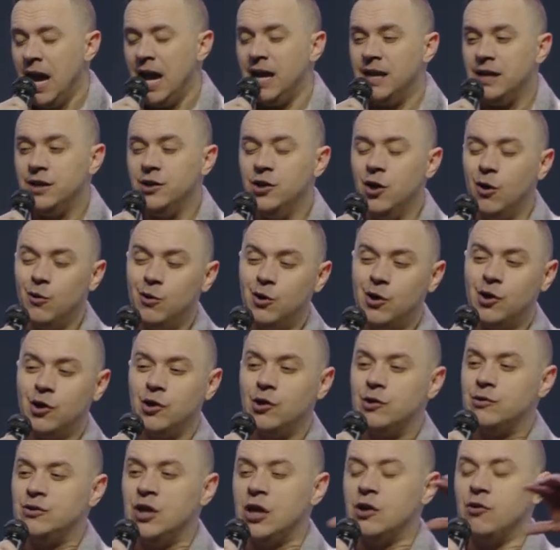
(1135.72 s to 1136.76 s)
And you know,
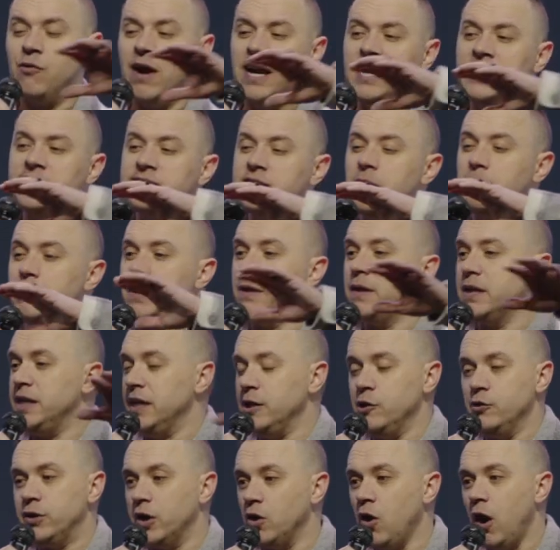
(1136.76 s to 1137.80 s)
the greatest ability
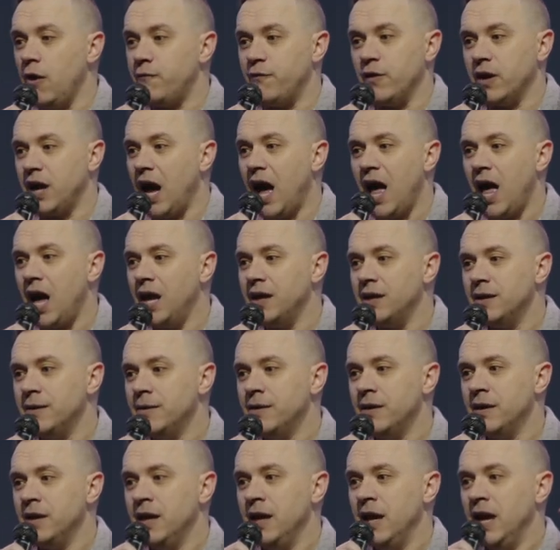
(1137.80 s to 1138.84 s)
you could offer God
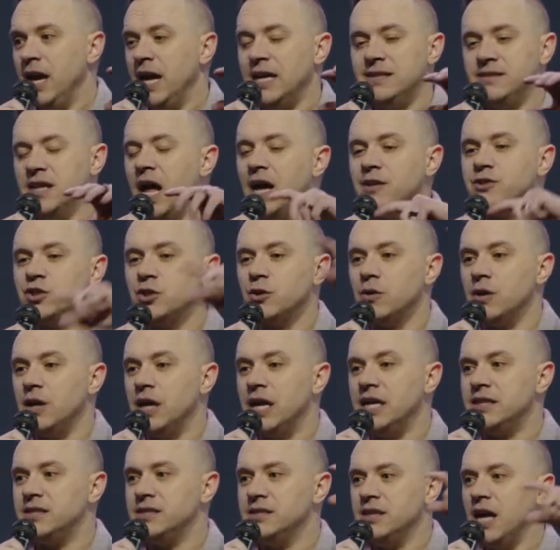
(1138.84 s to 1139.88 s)
is not your
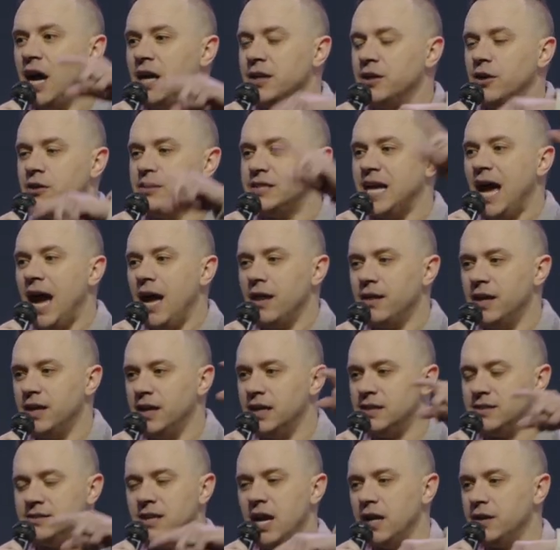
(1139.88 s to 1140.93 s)
it's not your
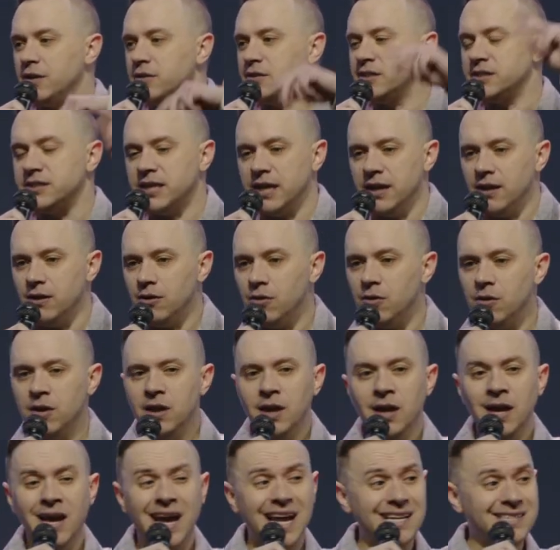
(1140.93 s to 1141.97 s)
talent, it's not your skill,
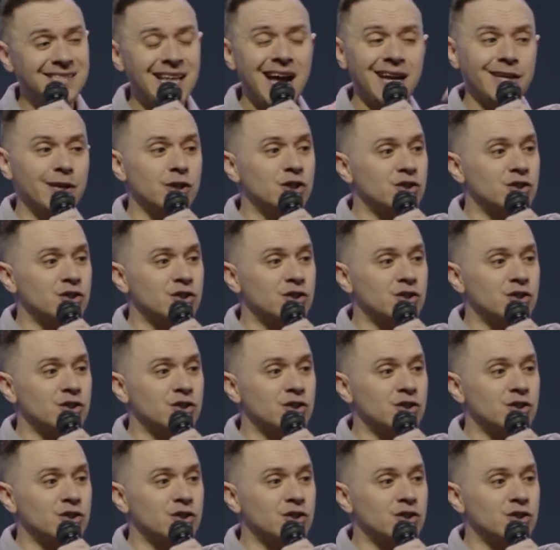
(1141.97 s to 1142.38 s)
it's not